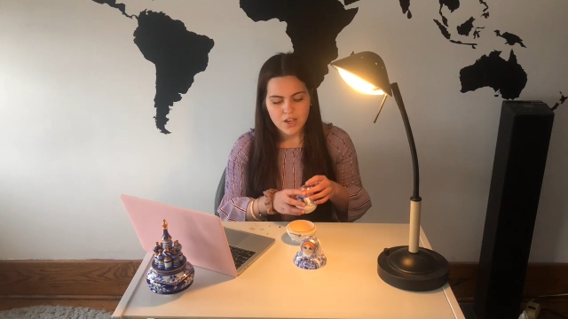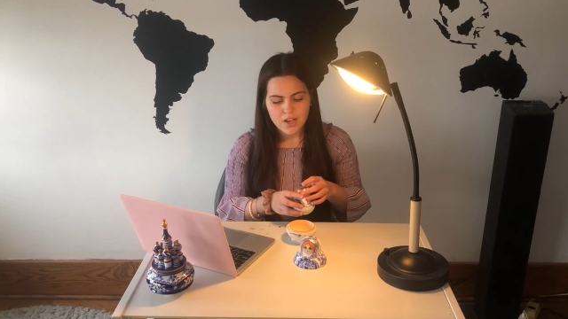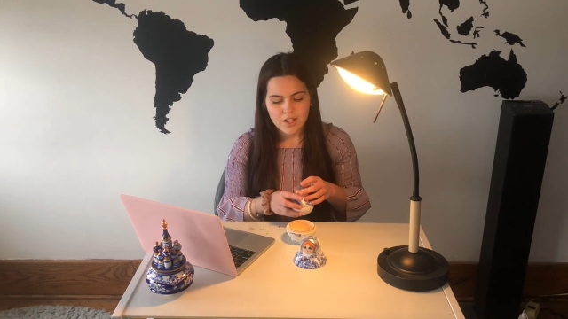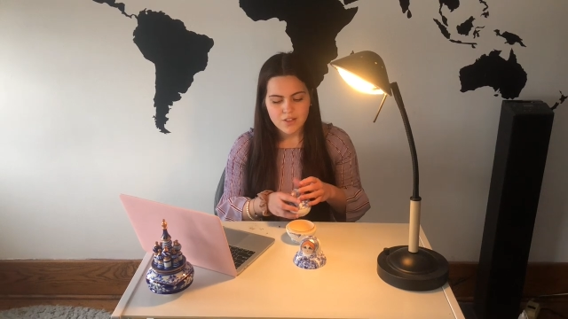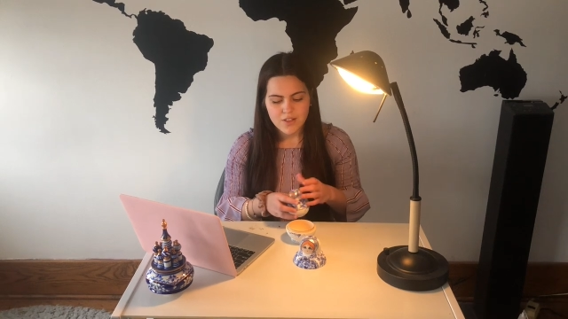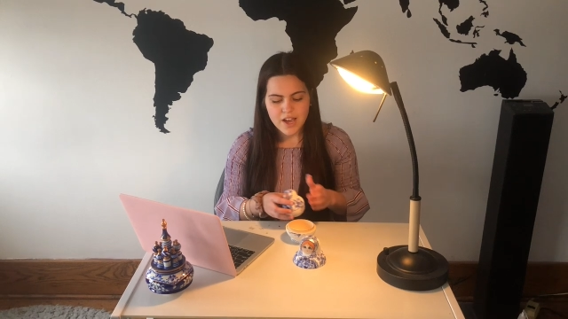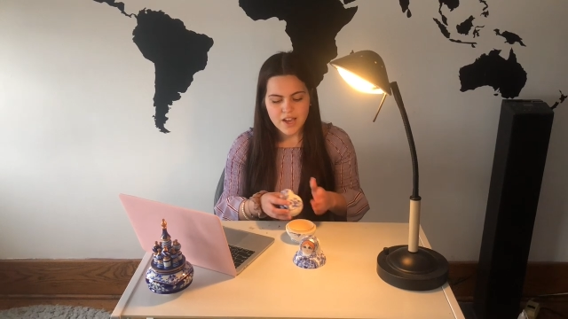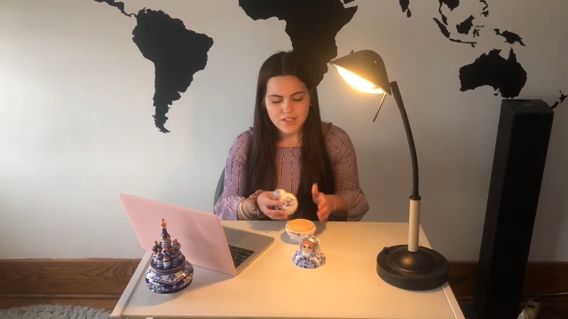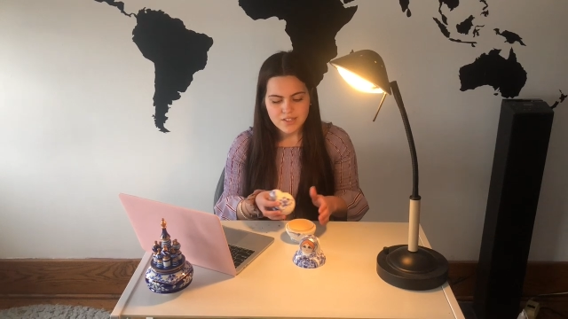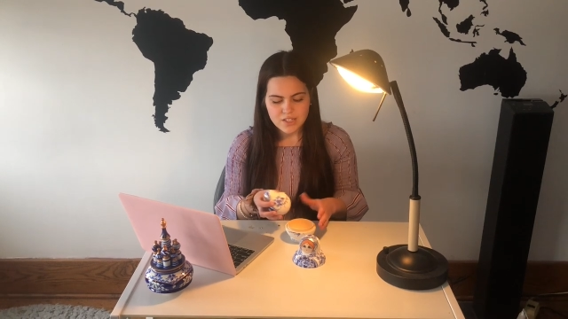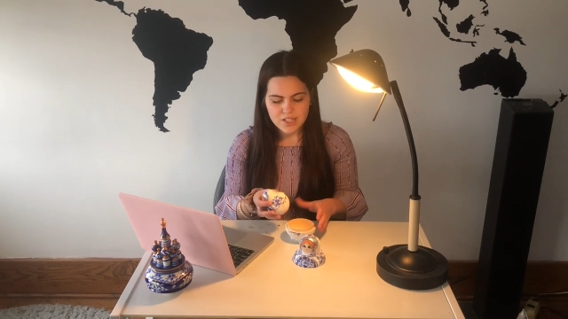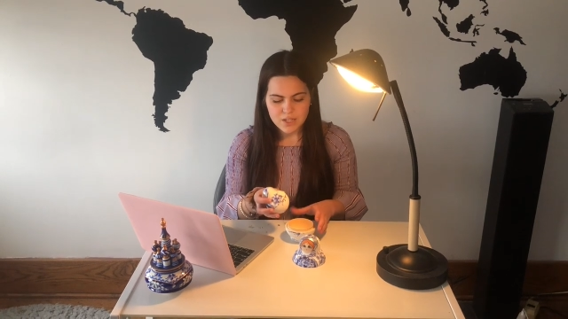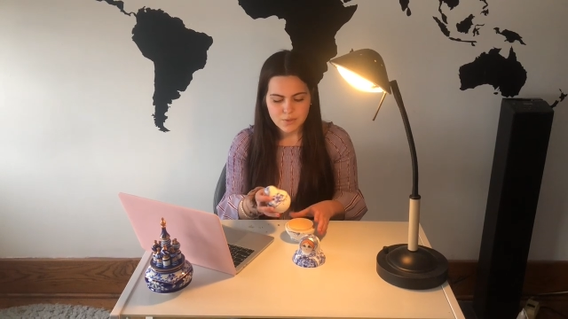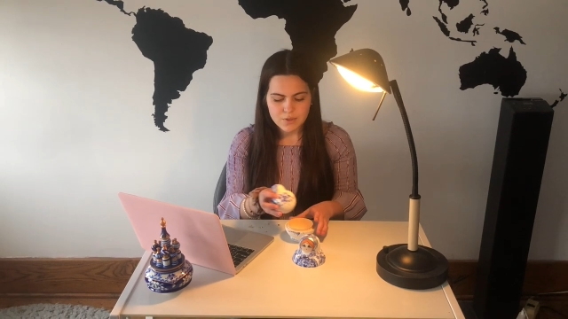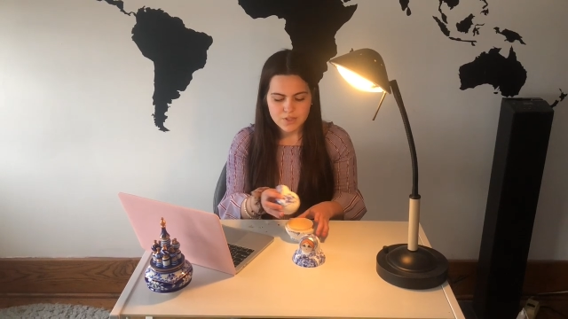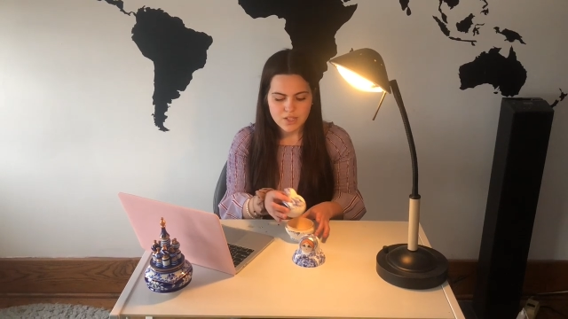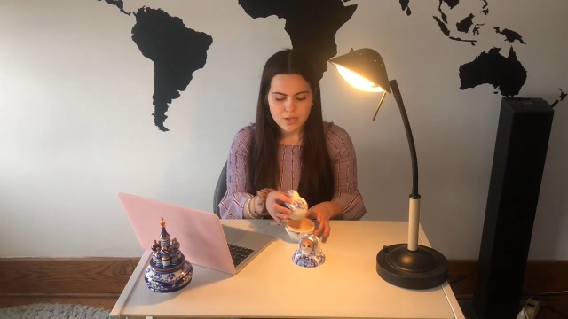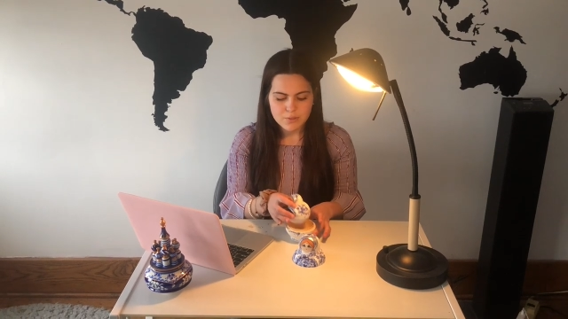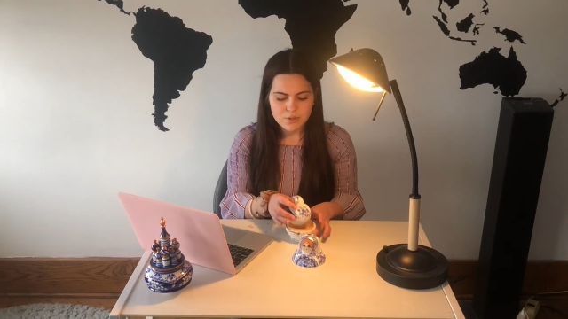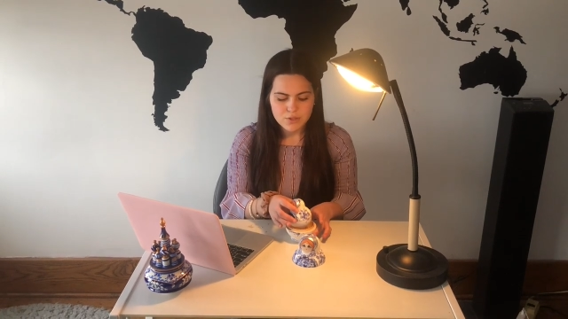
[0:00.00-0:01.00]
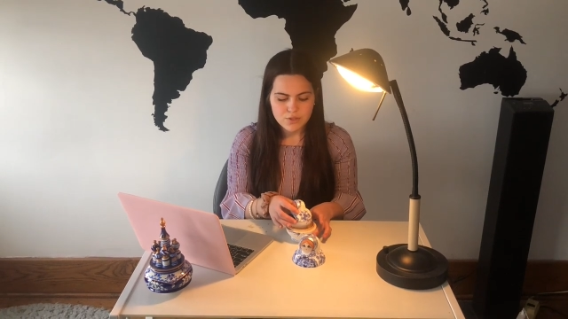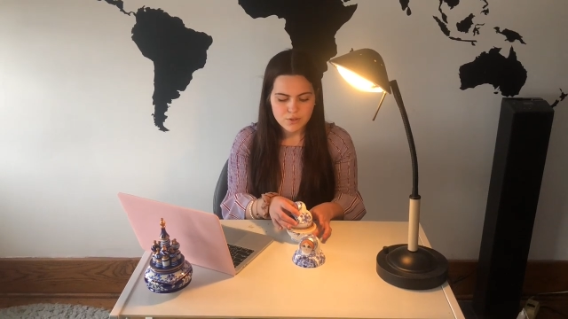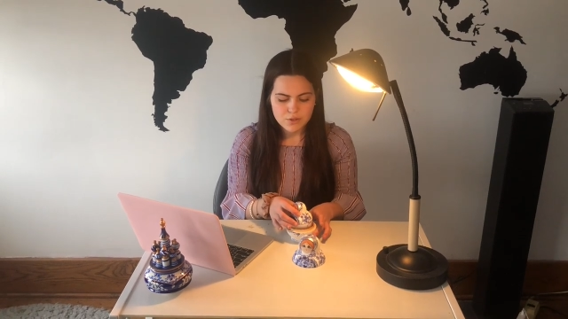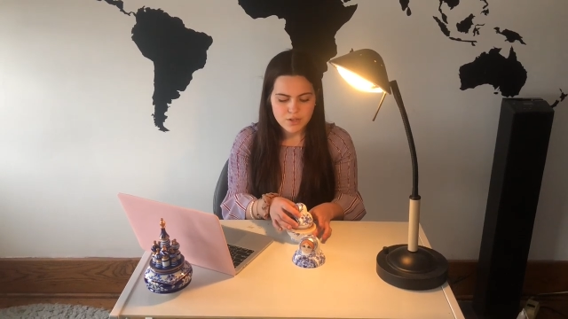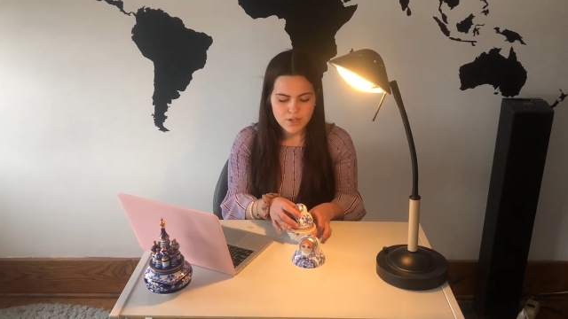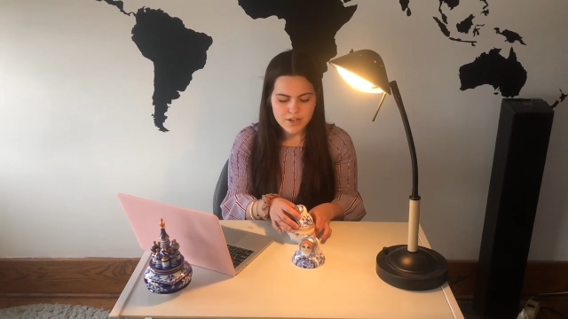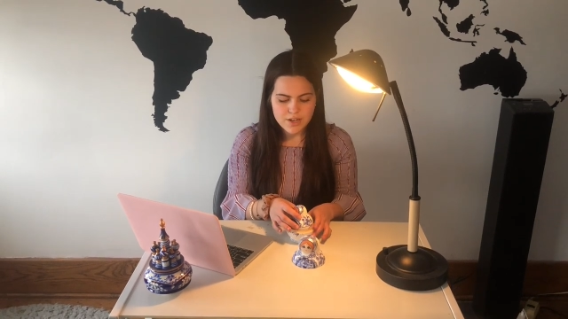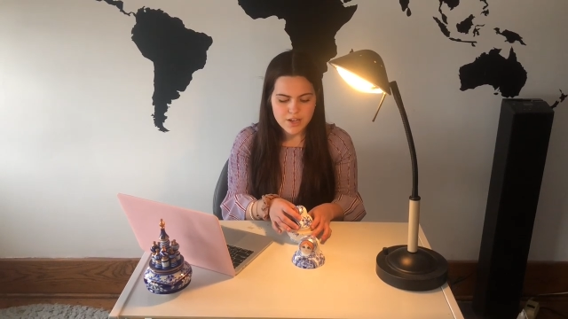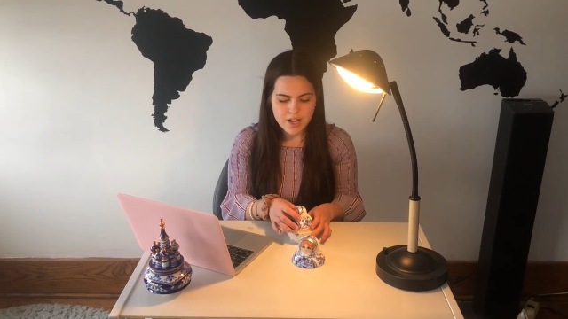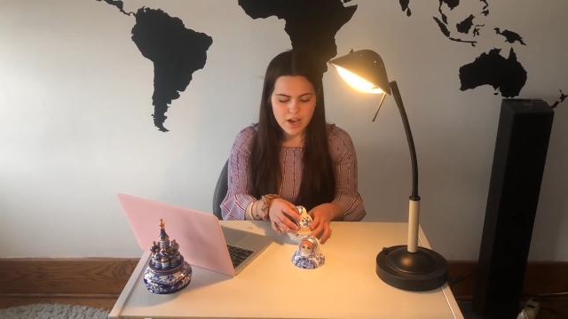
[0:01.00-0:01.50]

And lastly, we substitute it